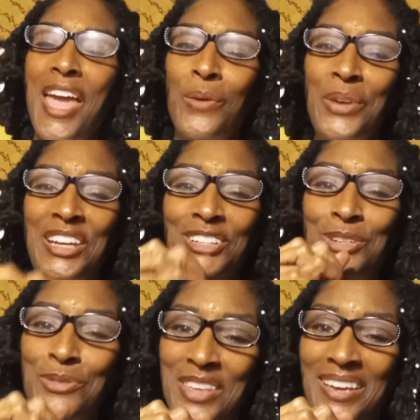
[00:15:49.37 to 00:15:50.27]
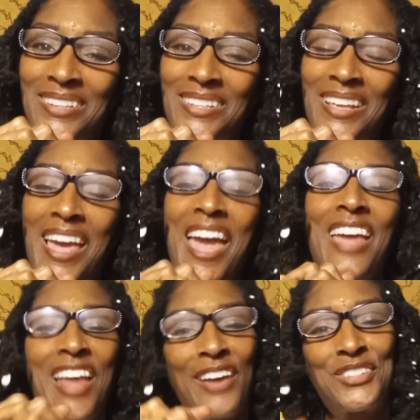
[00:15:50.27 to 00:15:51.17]
And we can do this
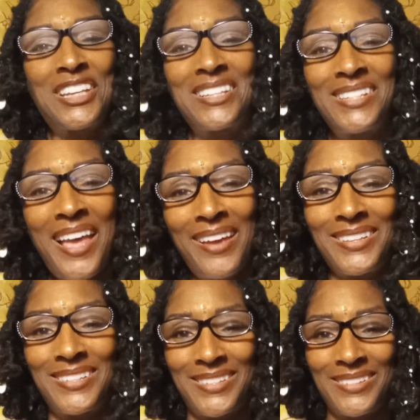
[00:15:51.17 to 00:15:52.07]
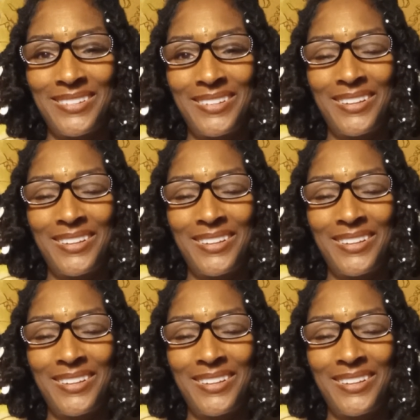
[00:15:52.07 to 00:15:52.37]
and have success.